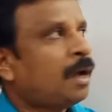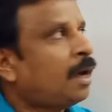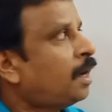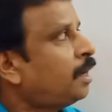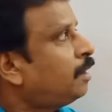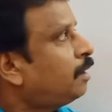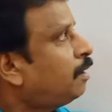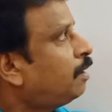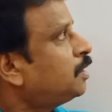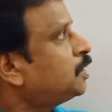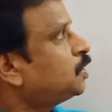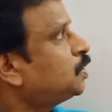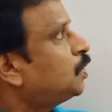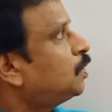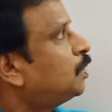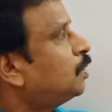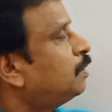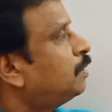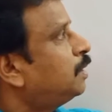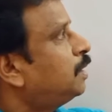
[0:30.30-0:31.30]
And
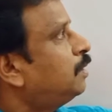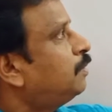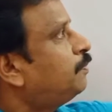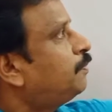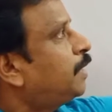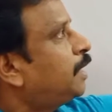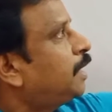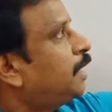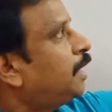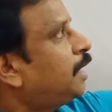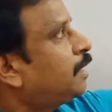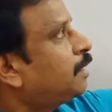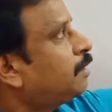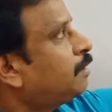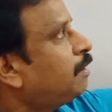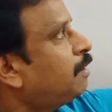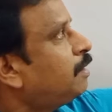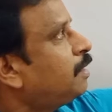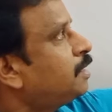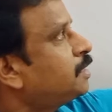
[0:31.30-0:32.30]
also if an
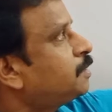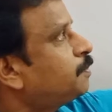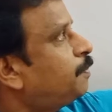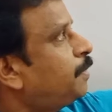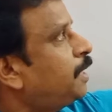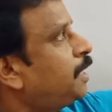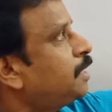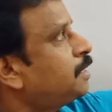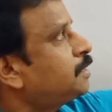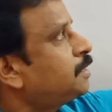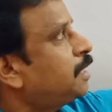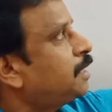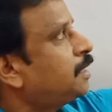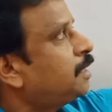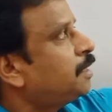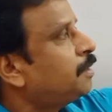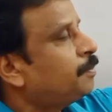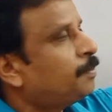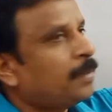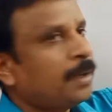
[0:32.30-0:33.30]
electron is placed at
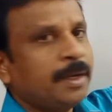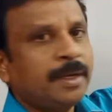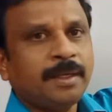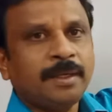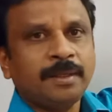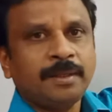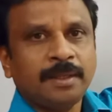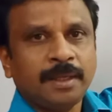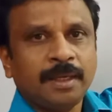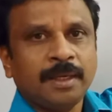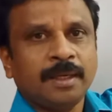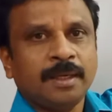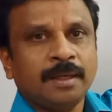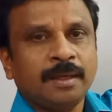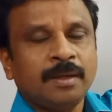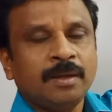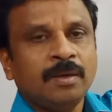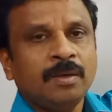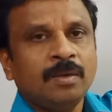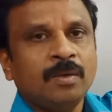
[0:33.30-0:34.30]
a point A,
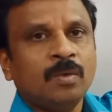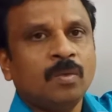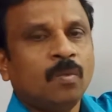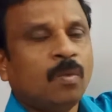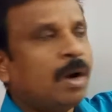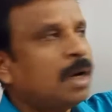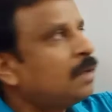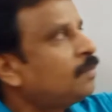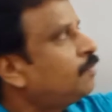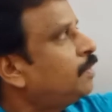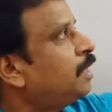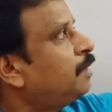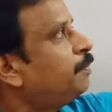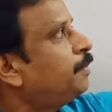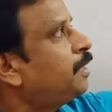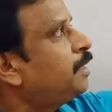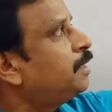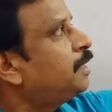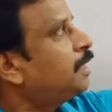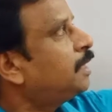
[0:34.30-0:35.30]
what will
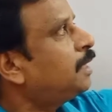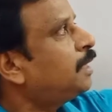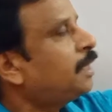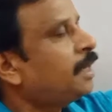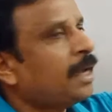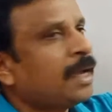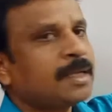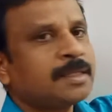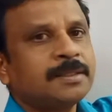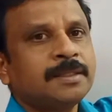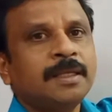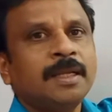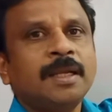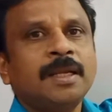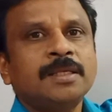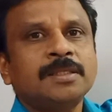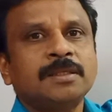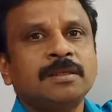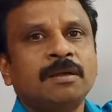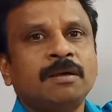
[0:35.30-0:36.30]
be the
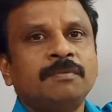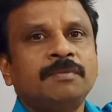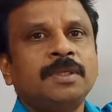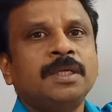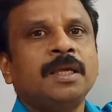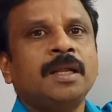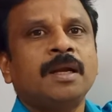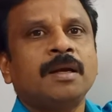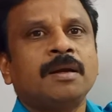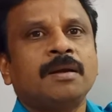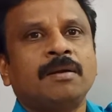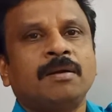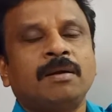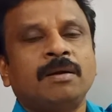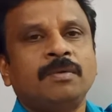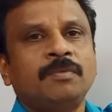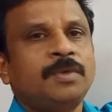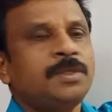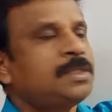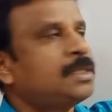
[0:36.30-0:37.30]
acceleration of the
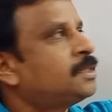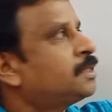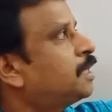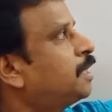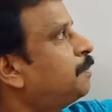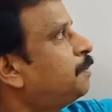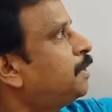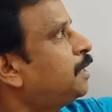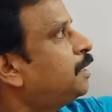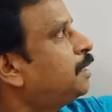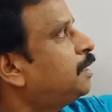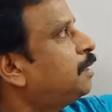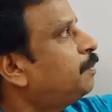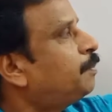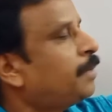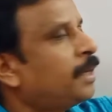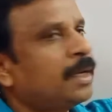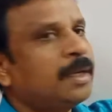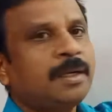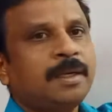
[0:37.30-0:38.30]
electron which is kept in the
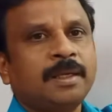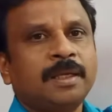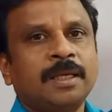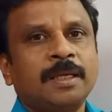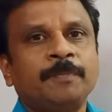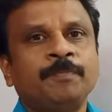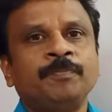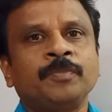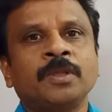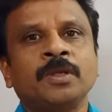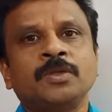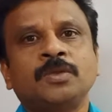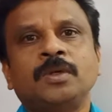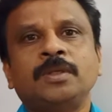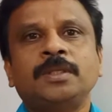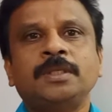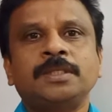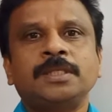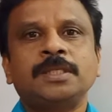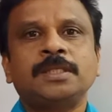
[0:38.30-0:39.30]
point A.
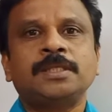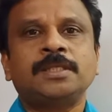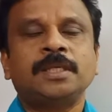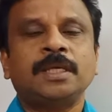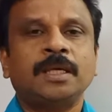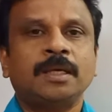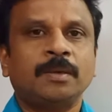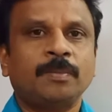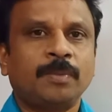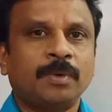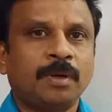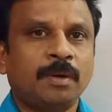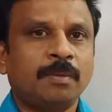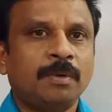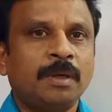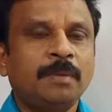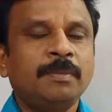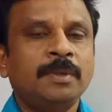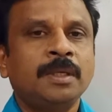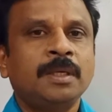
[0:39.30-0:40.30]
So this is a
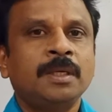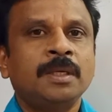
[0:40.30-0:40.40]
problem.